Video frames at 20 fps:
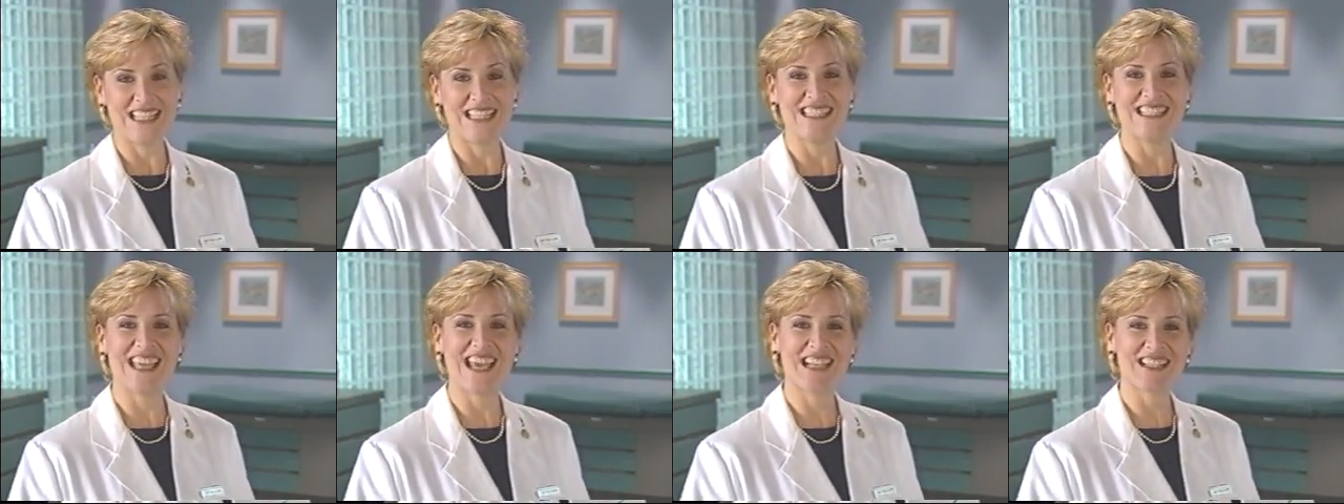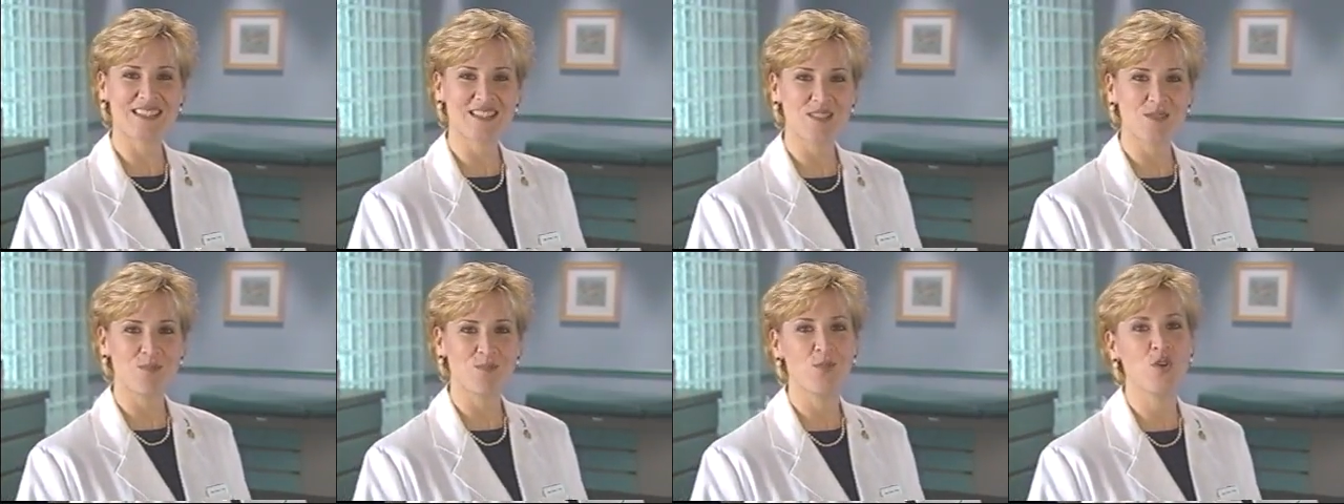
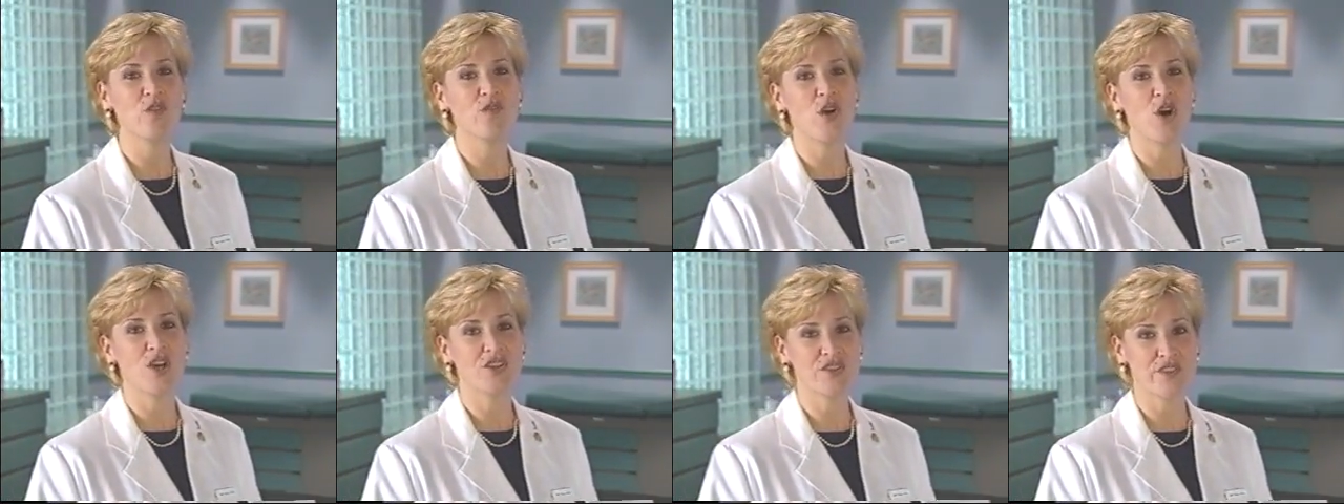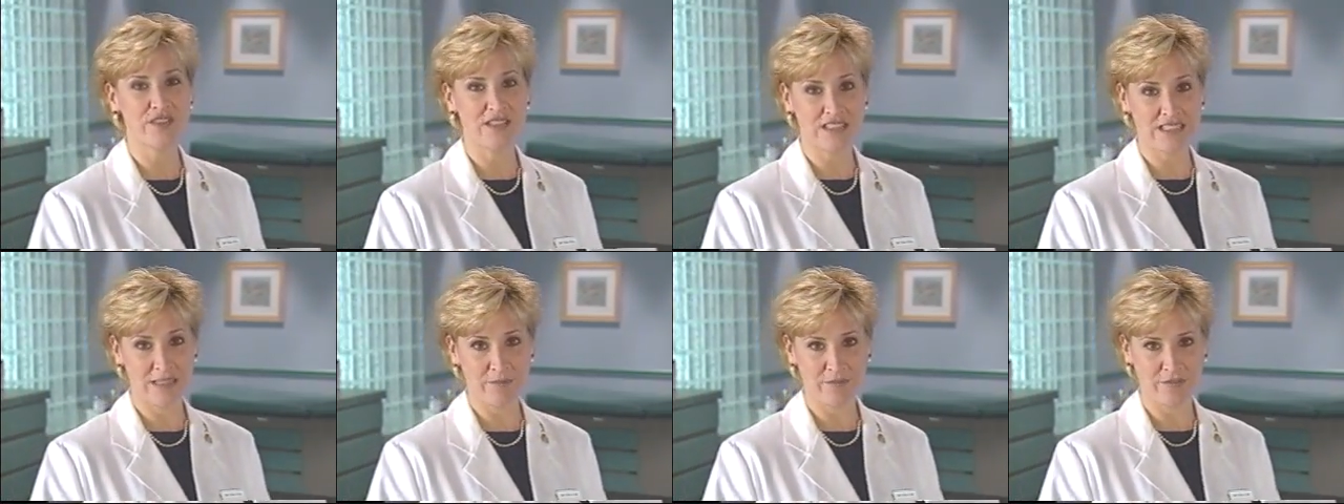Next, move on to
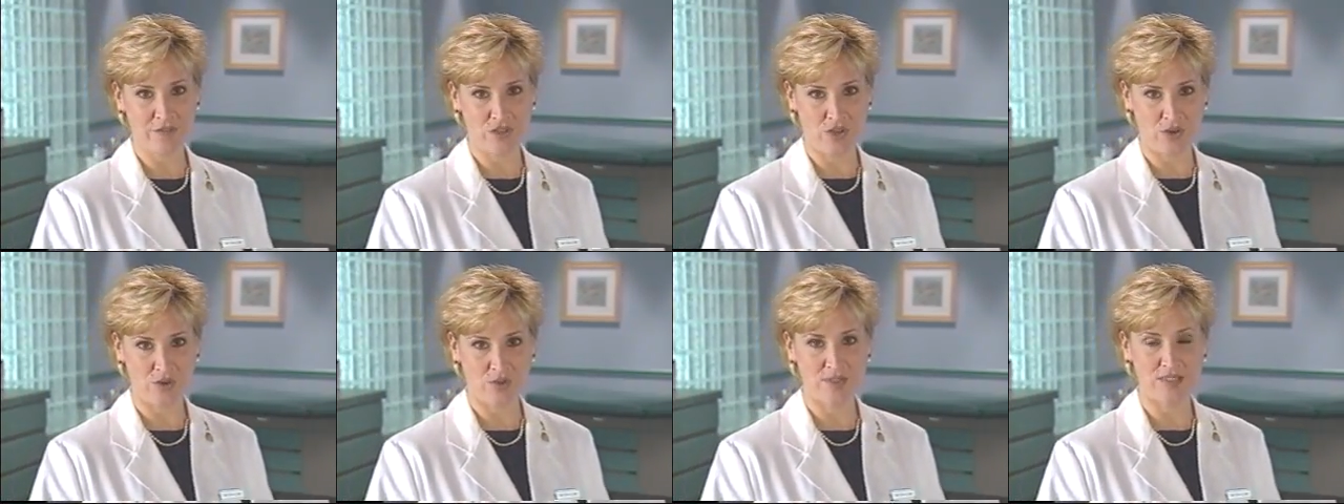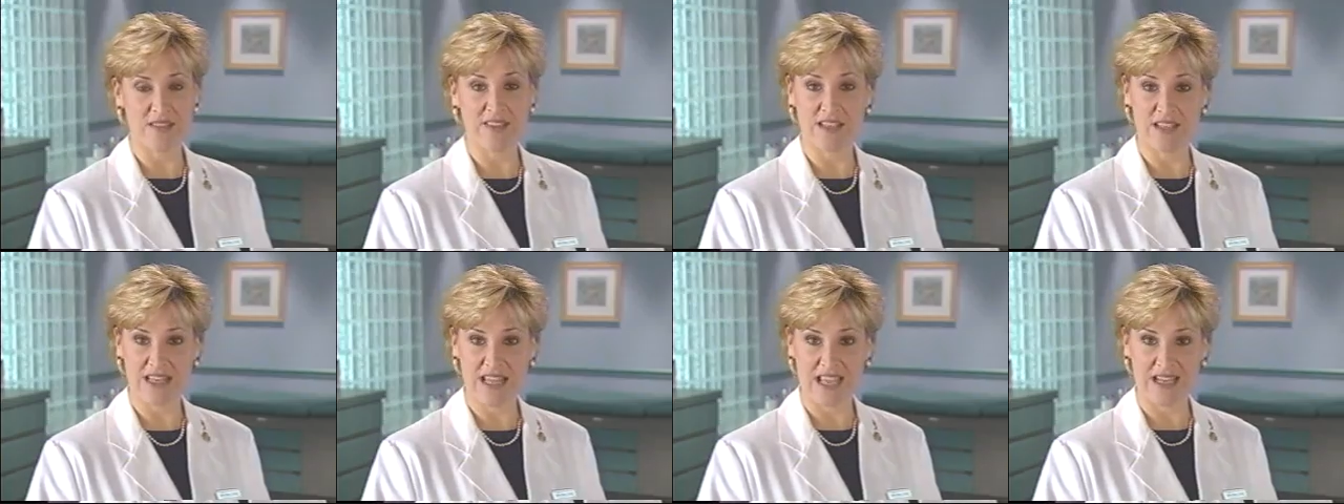the lymph nodes
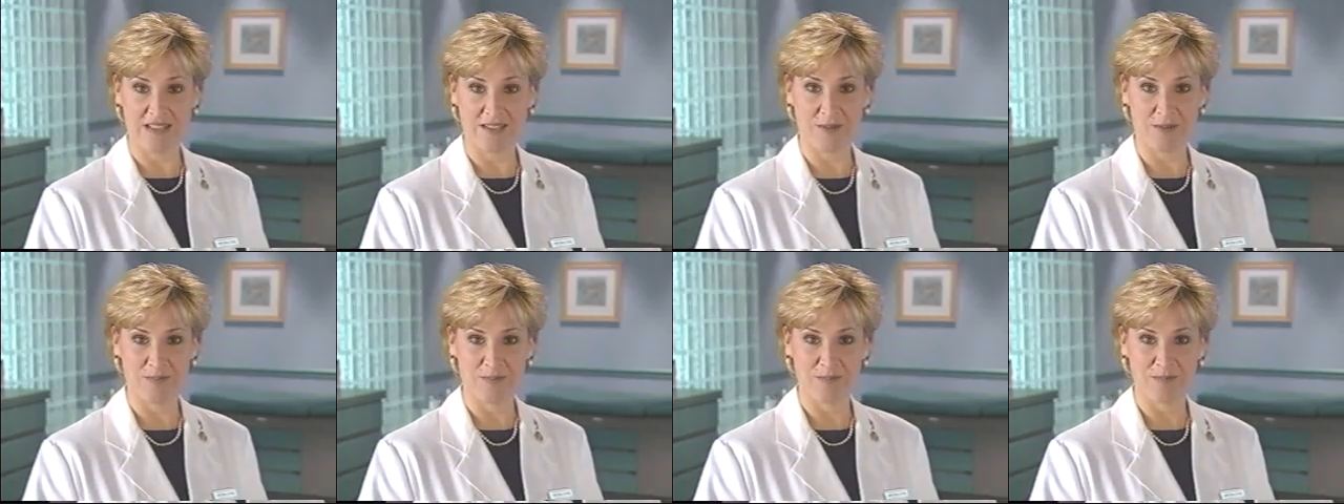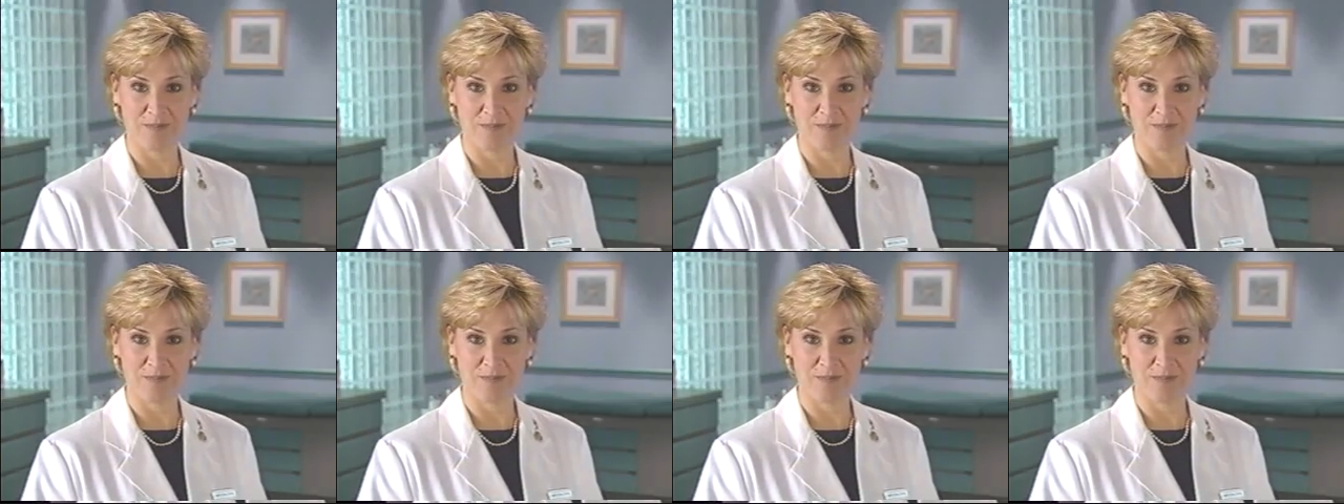in the neck.